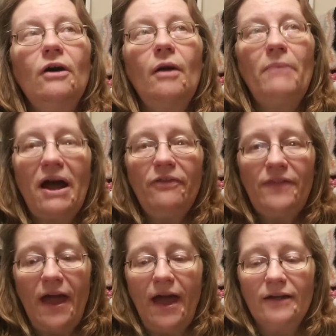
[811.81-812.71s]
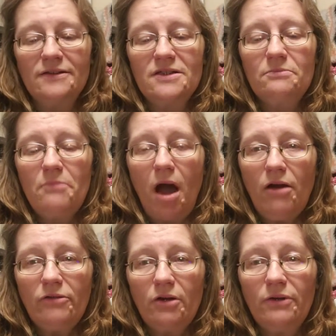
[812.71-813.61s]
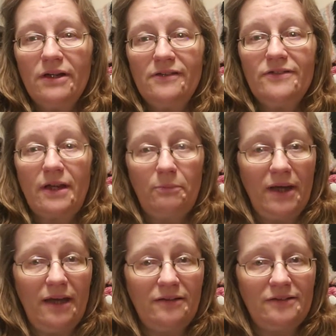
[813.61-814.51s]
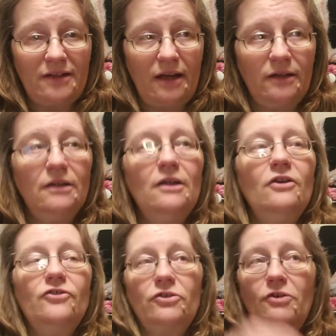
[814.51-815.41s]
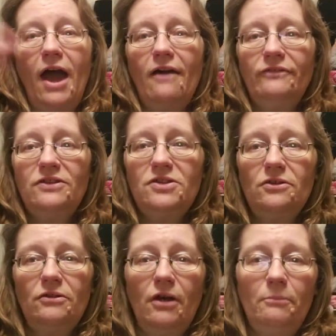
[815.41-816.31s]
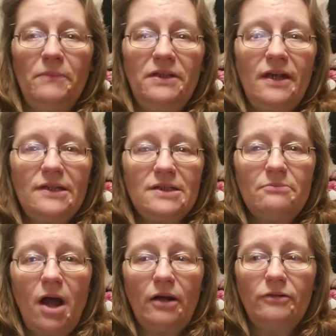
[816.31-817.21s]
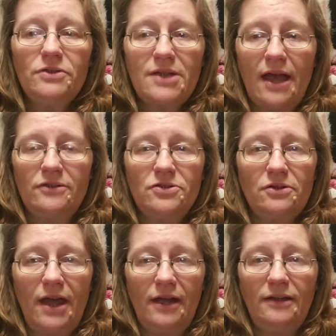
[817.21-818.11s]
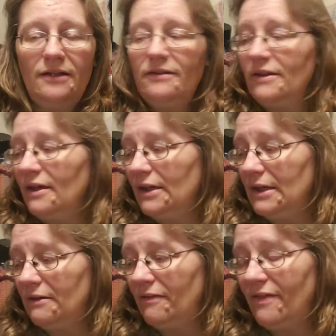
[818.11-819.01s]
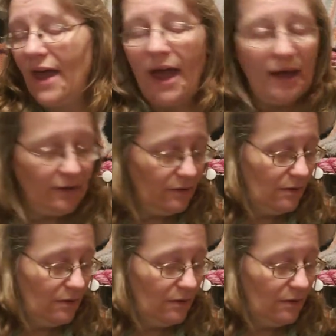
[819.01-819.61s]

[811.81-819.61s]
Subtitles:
about that, tomorrow is St. Patty's Day. So you have until midnight tomorrow to enter anything in that